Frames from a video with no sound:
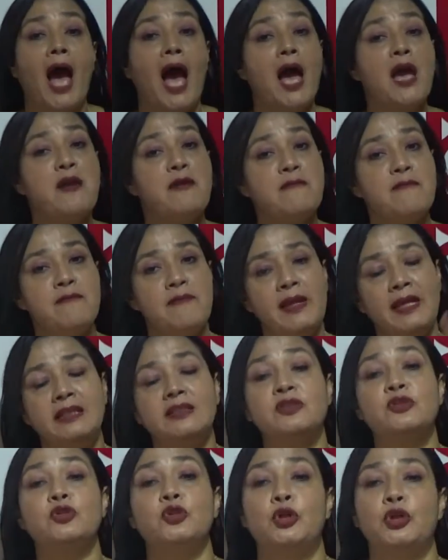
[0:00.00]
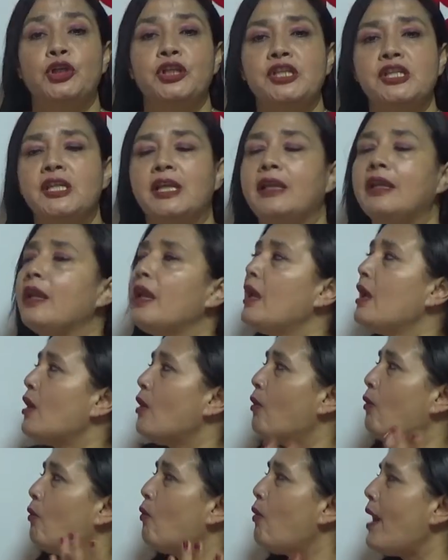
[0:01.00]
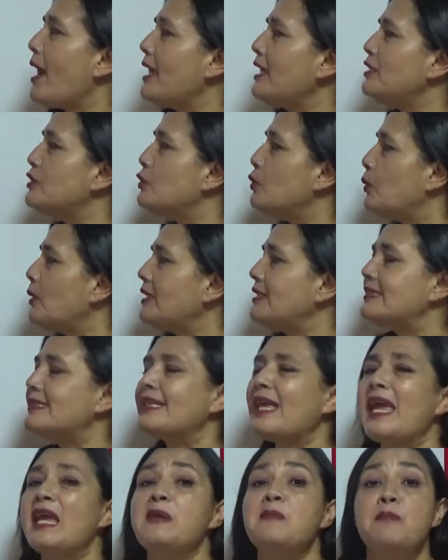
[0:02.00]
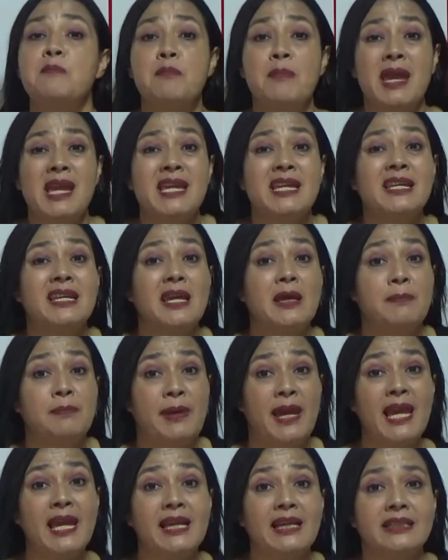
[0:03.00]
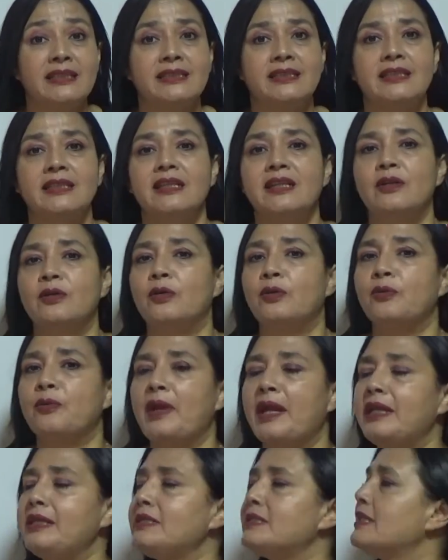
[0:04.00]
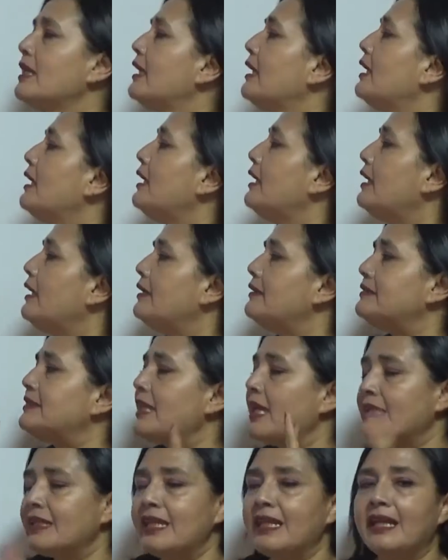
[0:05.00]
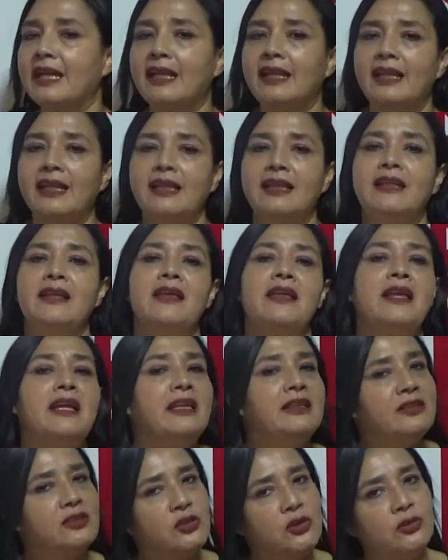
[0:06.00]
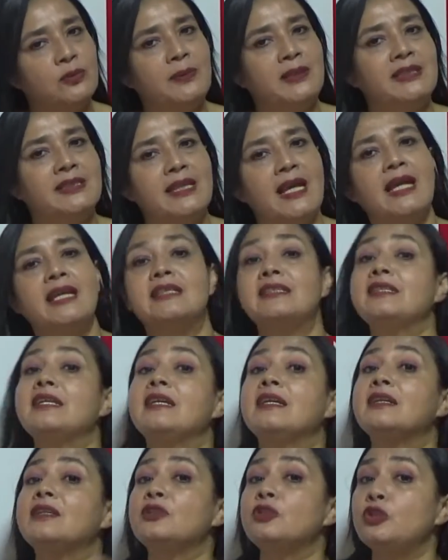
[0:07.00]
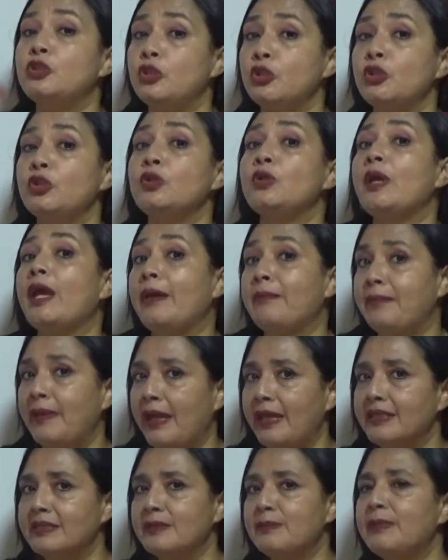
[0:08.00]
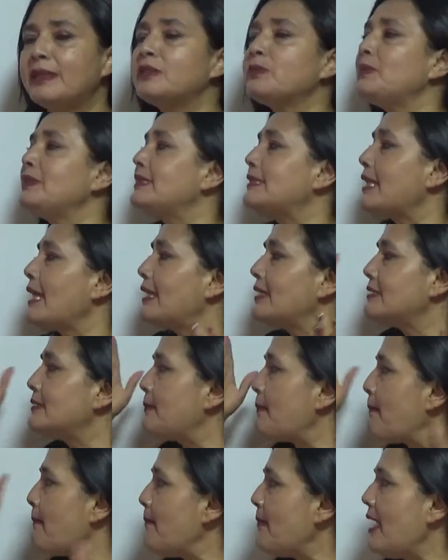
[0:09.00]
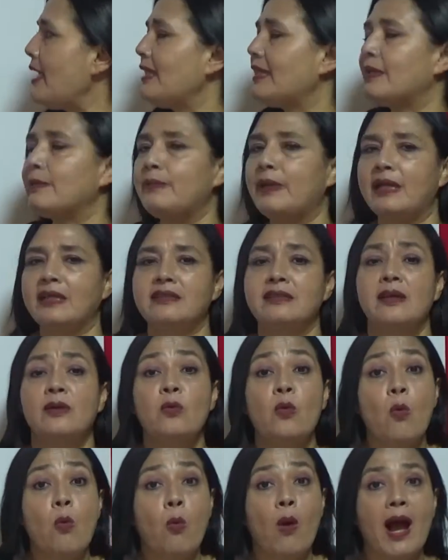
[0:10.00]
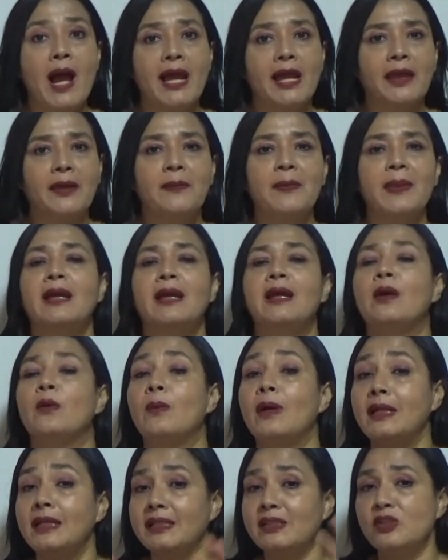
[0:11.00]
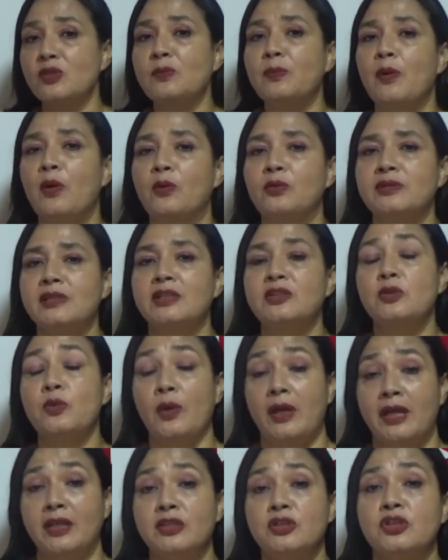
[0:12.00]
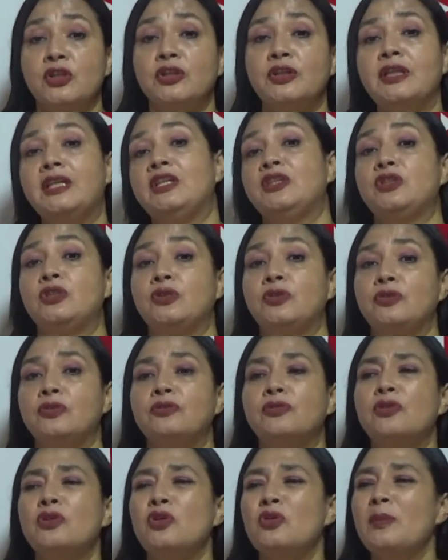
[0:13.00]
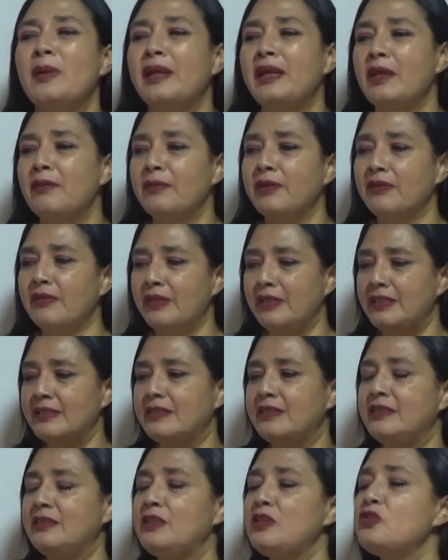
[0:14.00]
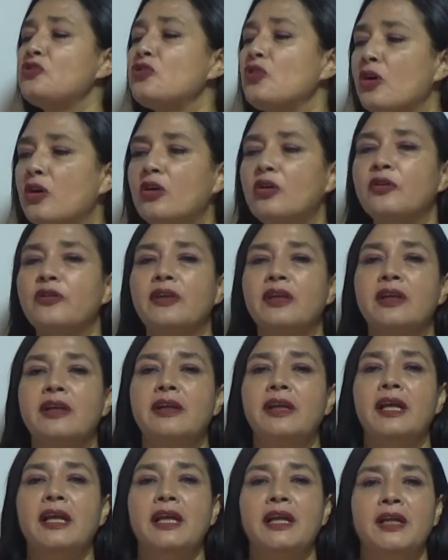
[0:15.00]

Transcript: I've been searching. Why do we say make bed, all right? Technically, it should be said do a bed, but we said make bed. Why? Well, let's suppose that you enter into your room and everything is in disorder.